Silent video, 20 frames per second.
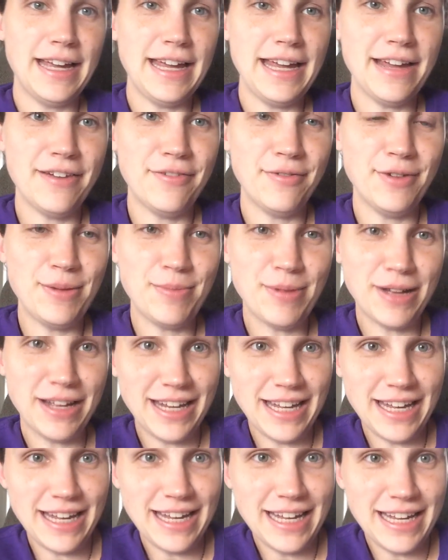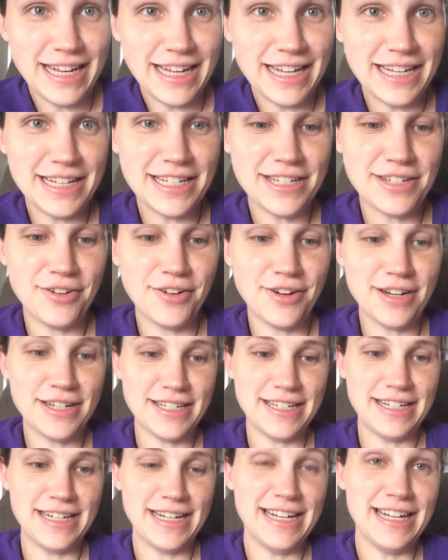Hi everybody, it's
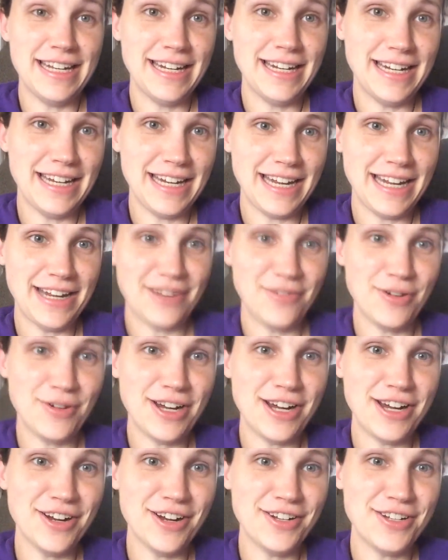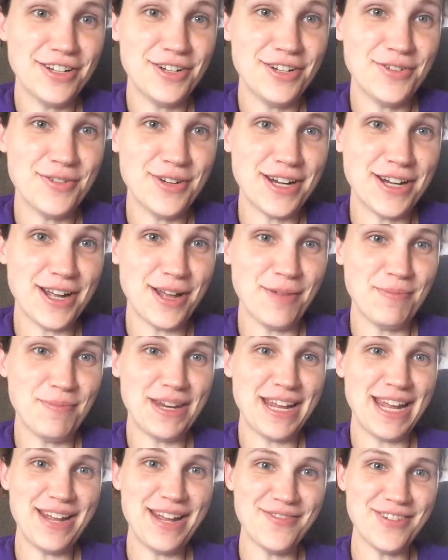Kristen, and we're here to do an
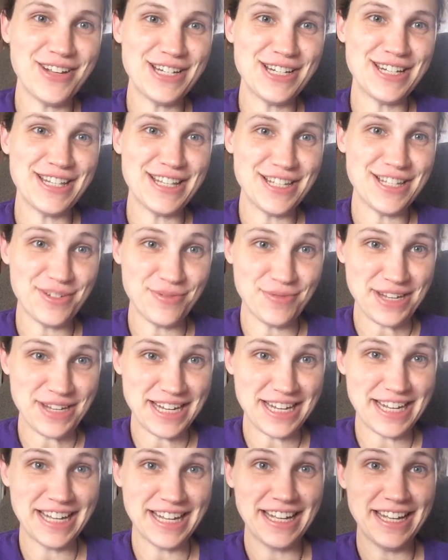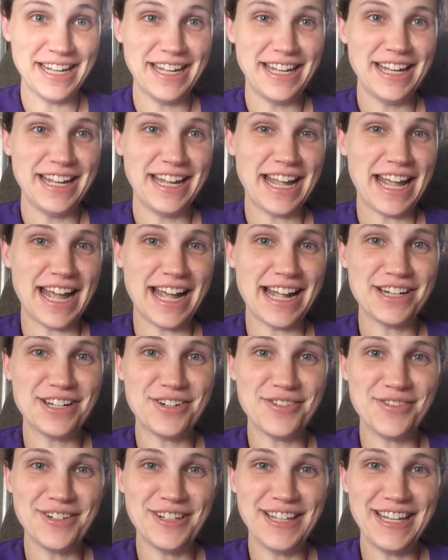update, which this week
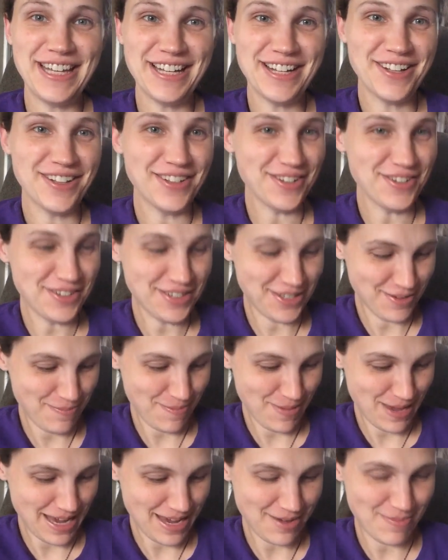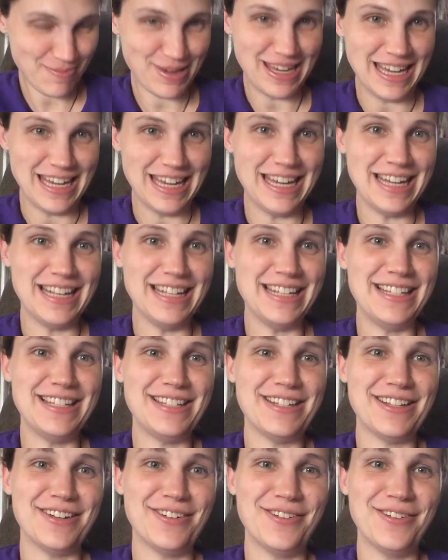actually includes a baby,
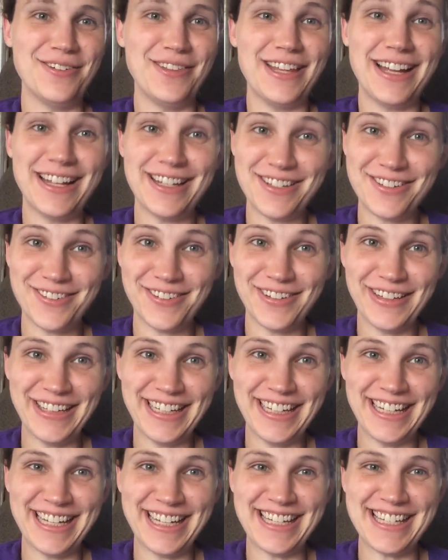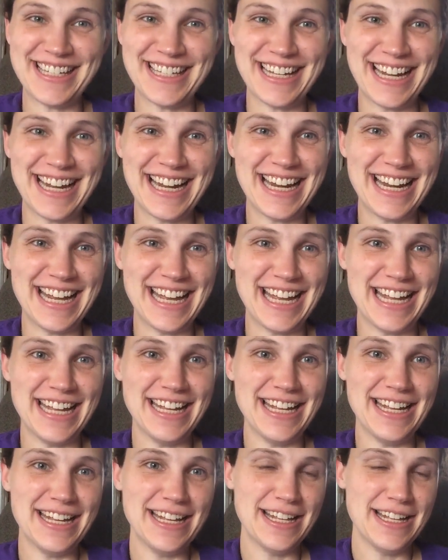so that's really
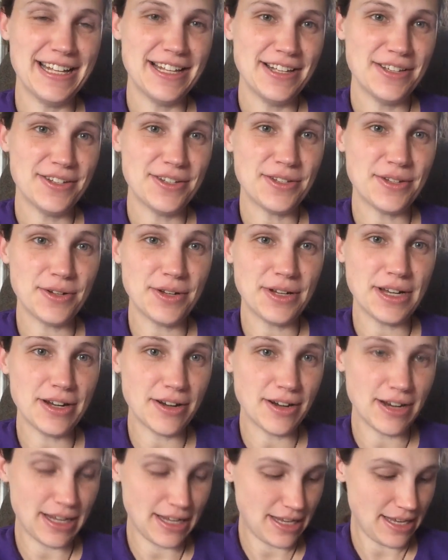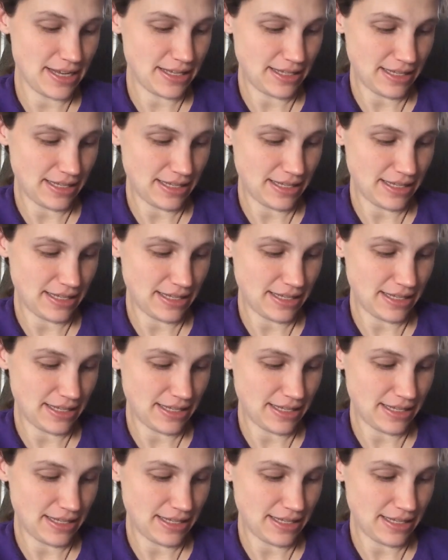exciting. So here,